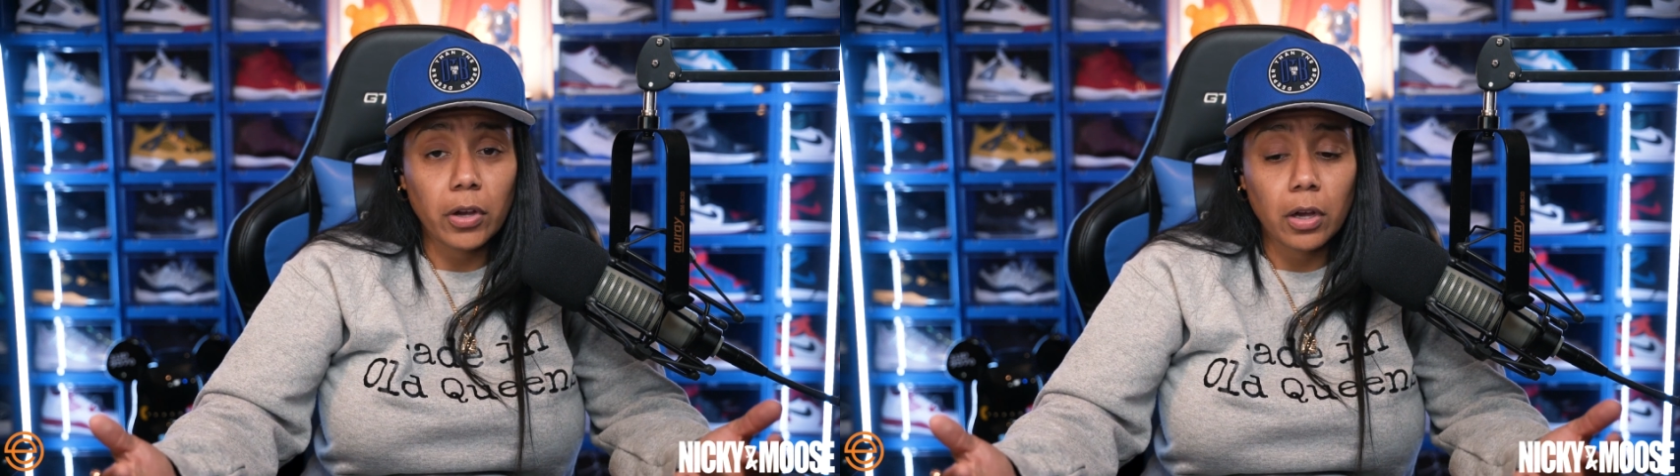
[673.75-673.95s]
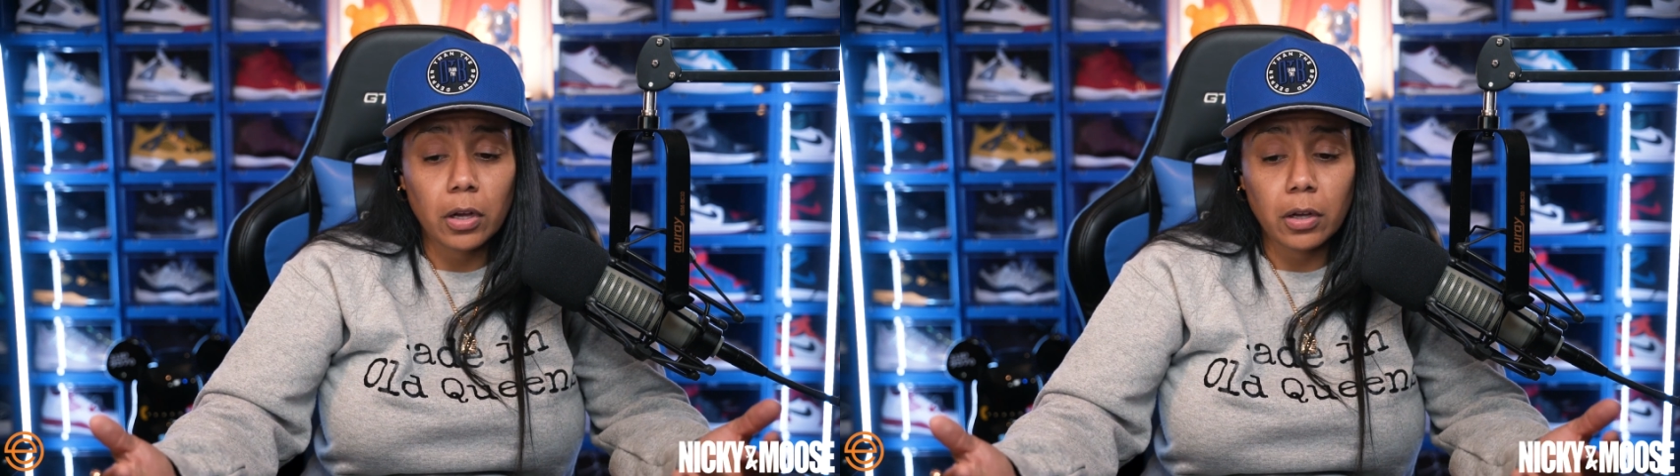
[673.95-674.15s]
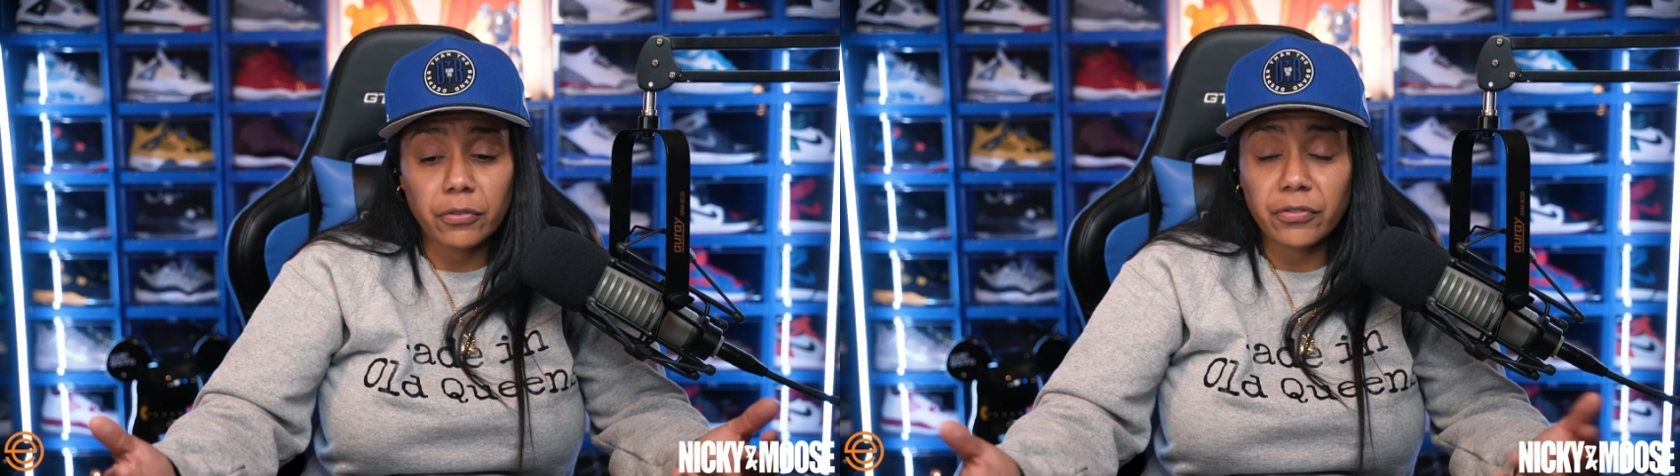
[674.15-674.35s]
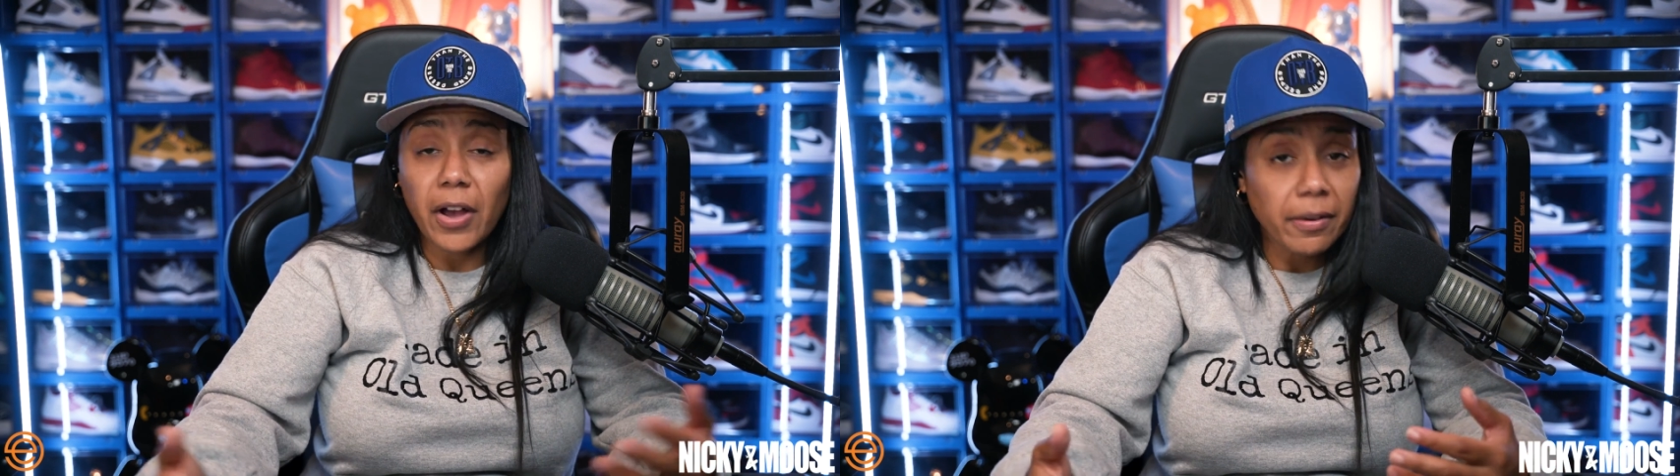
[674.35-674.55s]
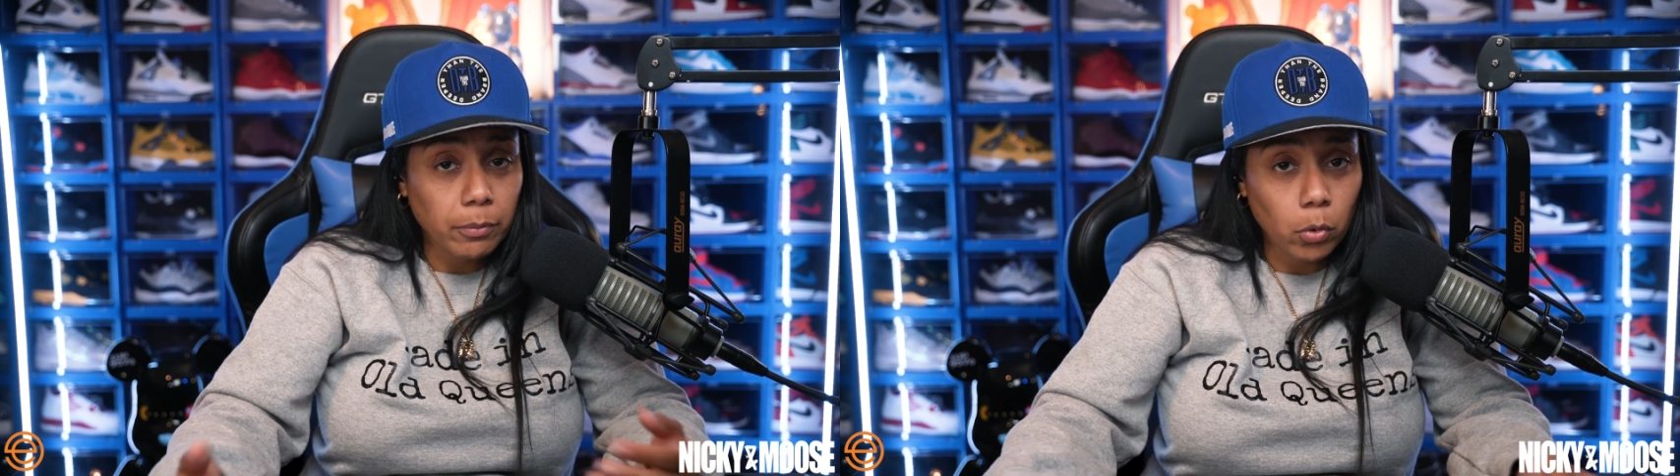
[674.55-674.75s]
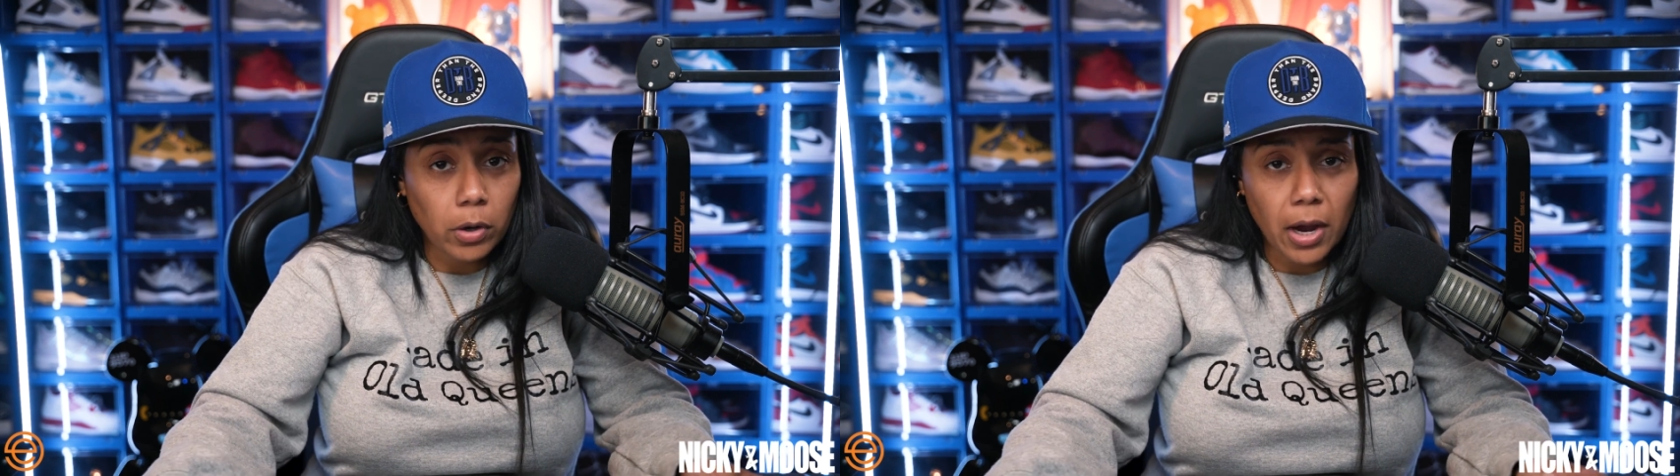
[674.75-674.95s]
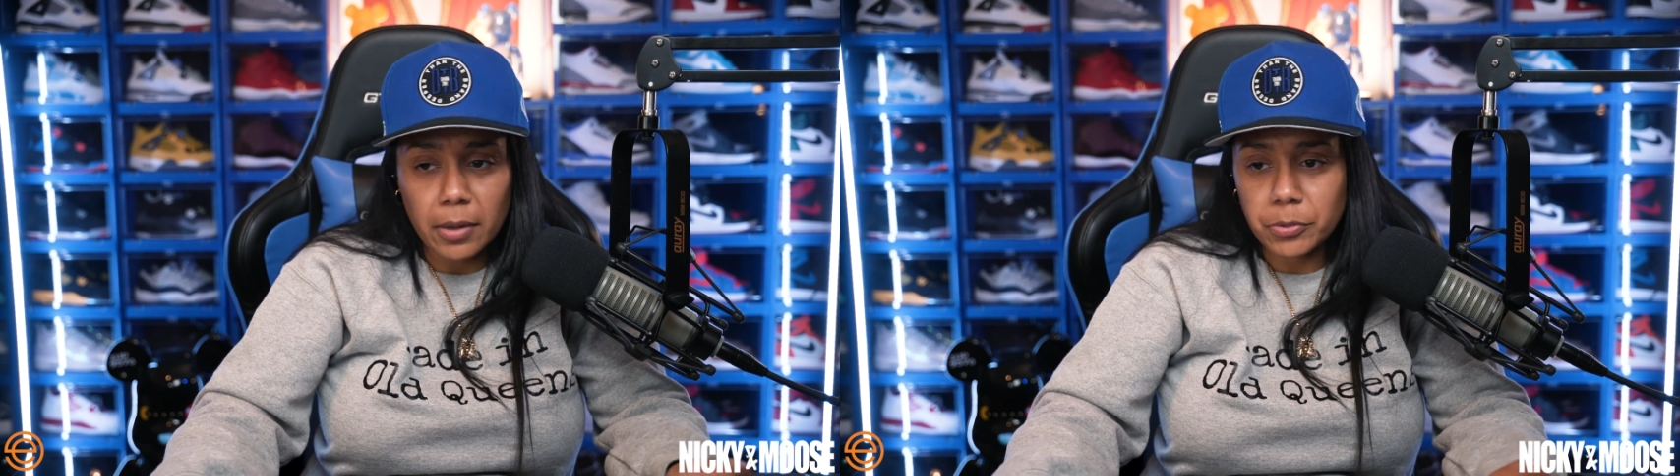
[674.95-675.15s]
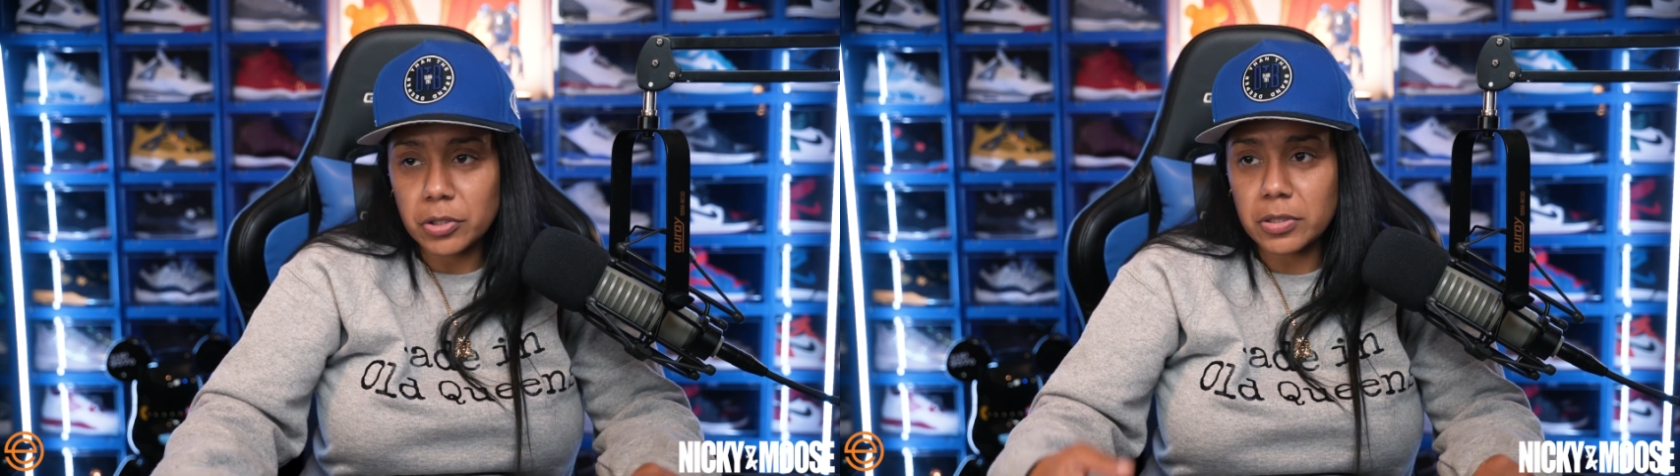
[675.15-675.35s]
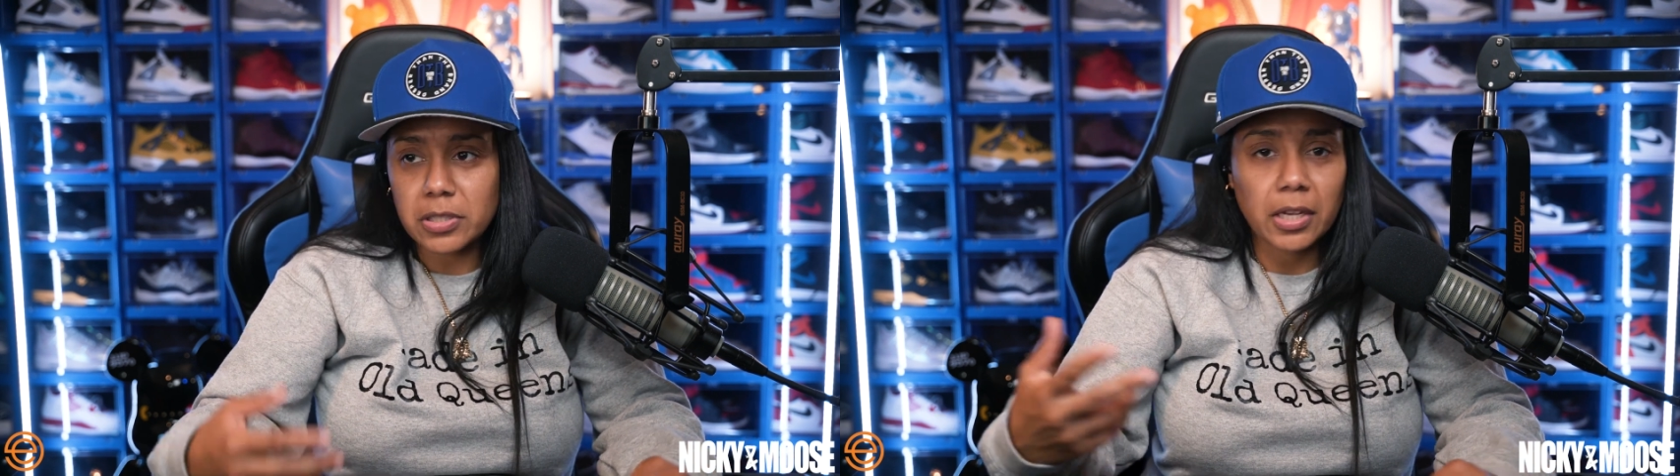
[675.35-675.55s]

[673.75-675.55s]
uh five more options.